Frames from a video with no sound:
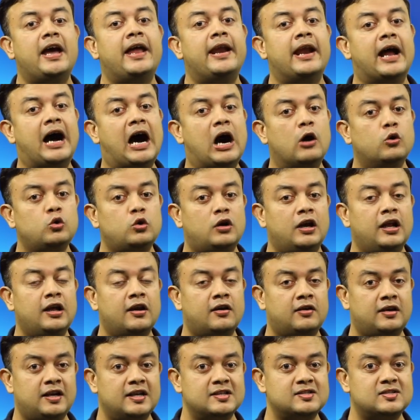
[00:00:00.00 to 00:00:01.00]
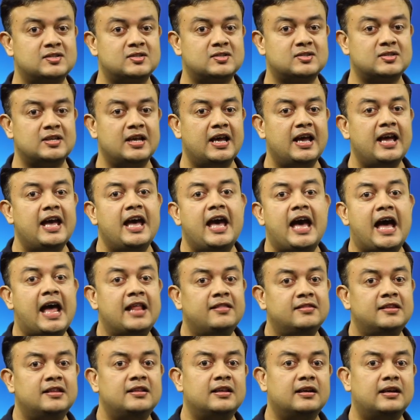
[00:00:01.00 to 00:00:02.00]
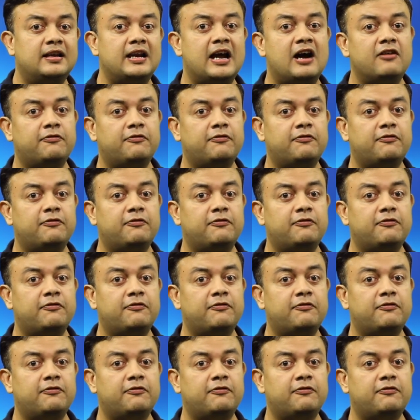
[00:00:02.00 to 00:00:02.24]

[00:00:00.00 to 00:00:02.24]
and outlier tests and then the